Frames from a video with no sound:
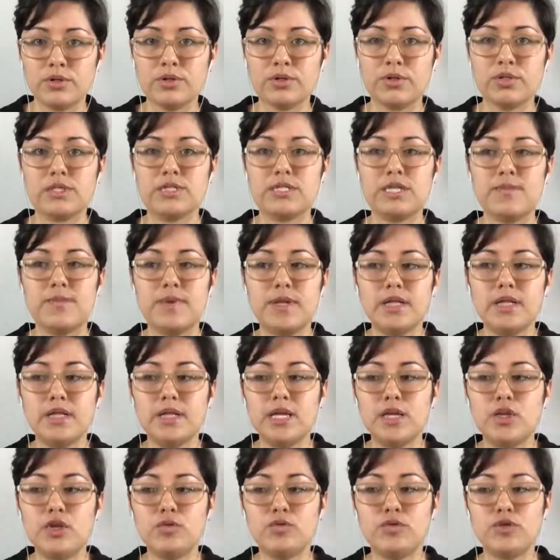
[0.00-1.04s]
typically
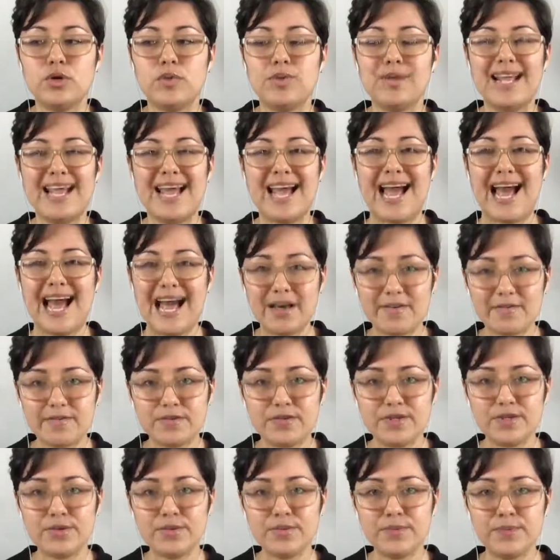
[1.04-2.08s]
you don't have
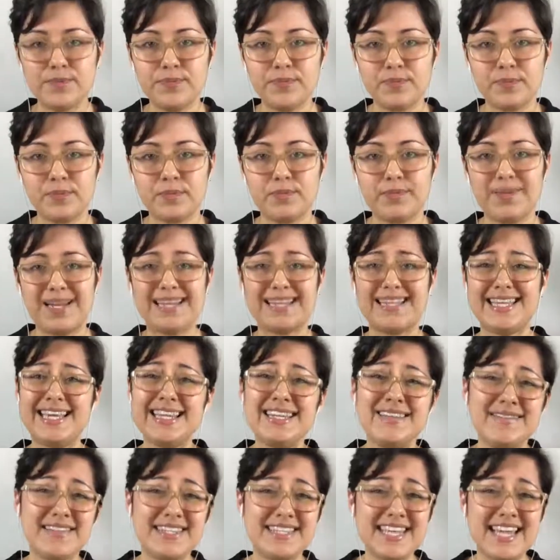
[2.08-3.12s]
to, but at the end
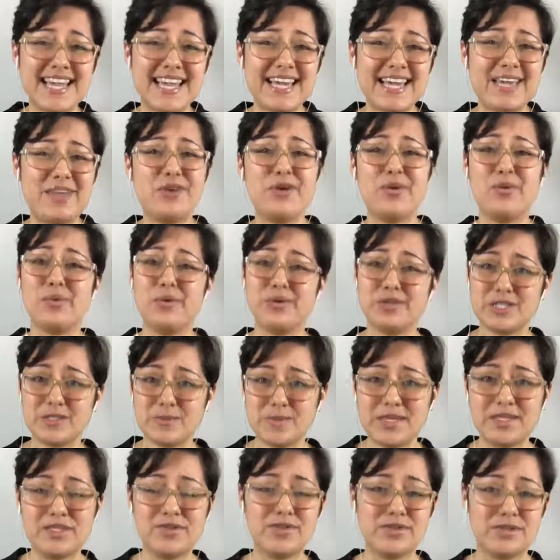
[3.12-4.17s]
of the day, your work
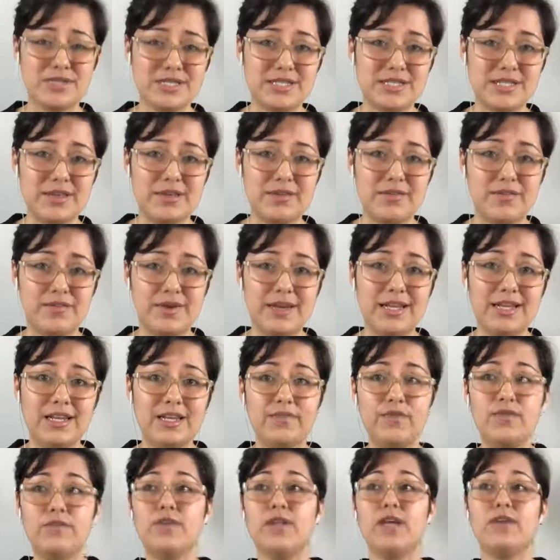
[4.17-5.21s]
speaks for itself, right? If
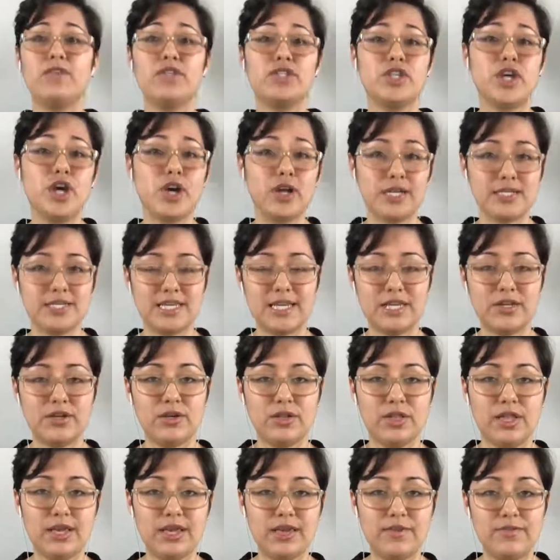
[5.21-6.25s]
you've never taught a day in your
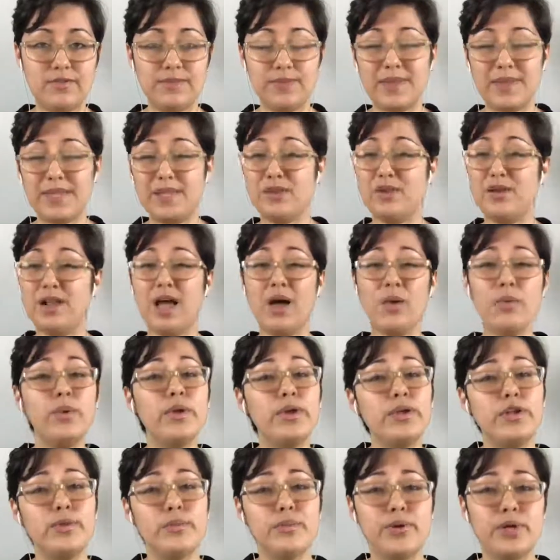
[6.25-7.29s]
life and you're not willing
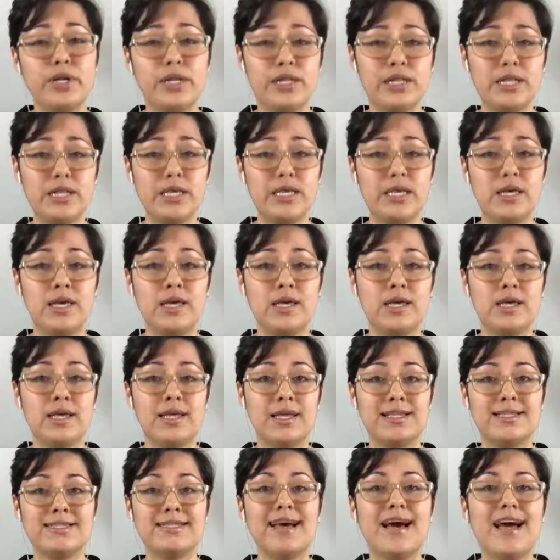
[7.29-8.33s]
to put in the
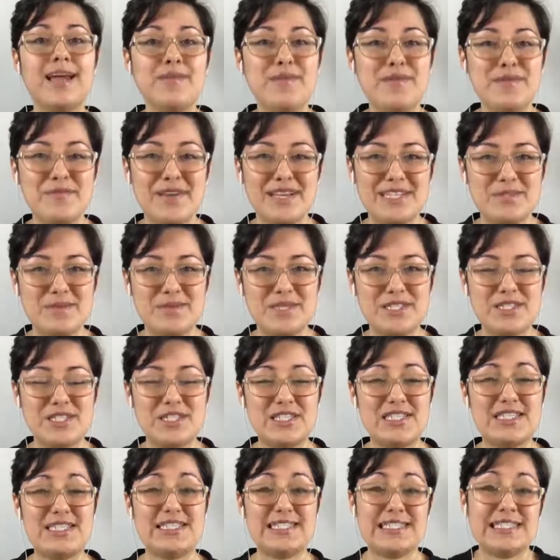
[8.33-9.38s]
time investment to
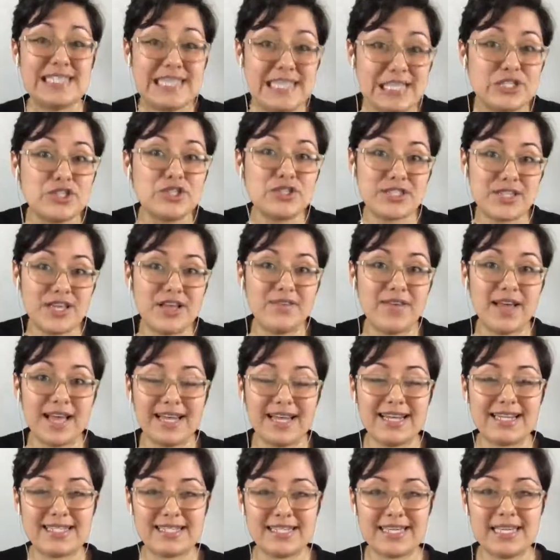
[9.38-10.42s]
teach yourself how to
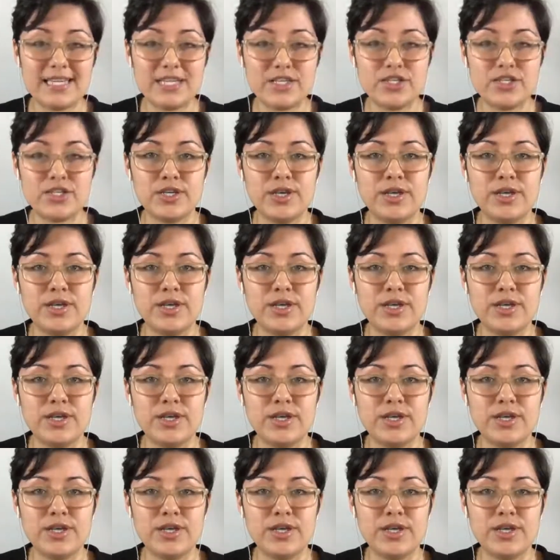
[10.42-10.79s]
teach,